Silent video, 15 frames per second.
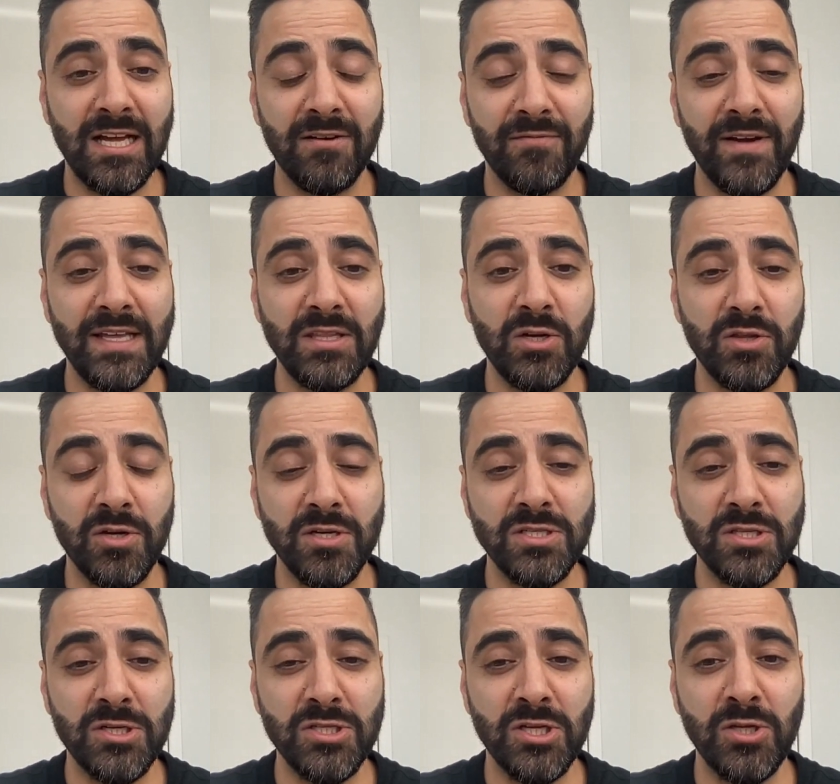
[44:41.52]
clarify,
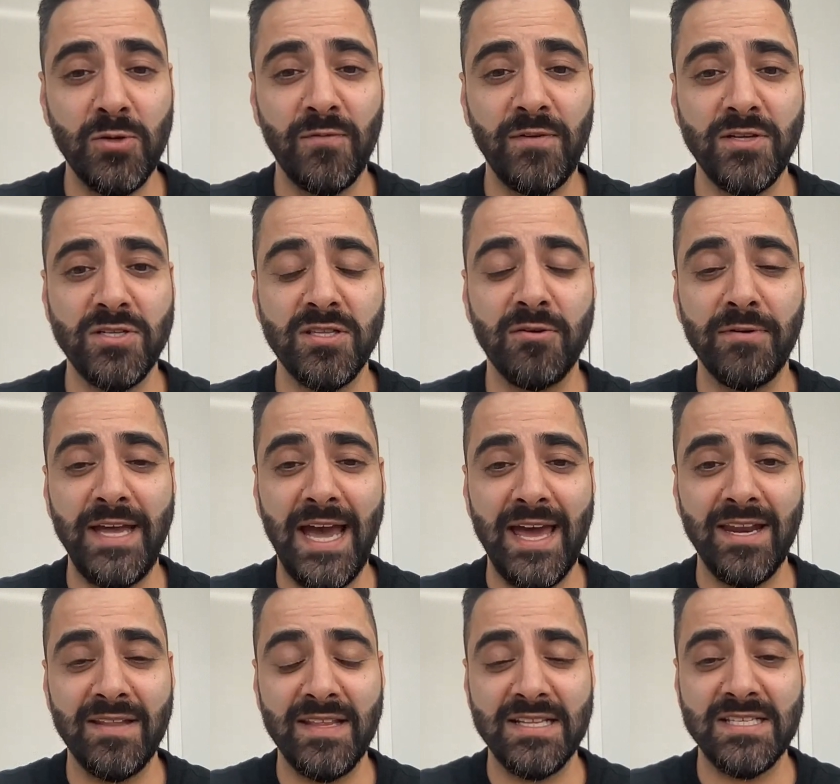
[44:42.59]
there's a new feature that we added